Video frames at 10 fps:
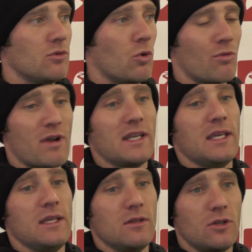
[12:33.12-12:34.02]

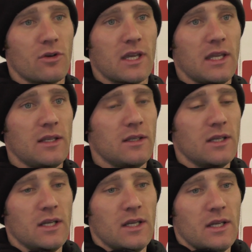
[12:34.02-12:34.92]
already looking
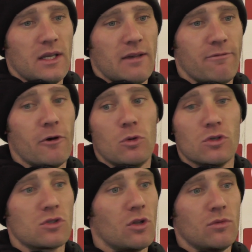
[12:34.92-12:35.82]
and
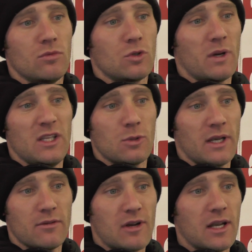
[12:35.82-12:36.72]
focused on
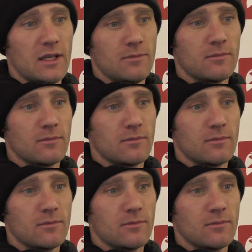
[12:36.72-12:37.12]
2020 really.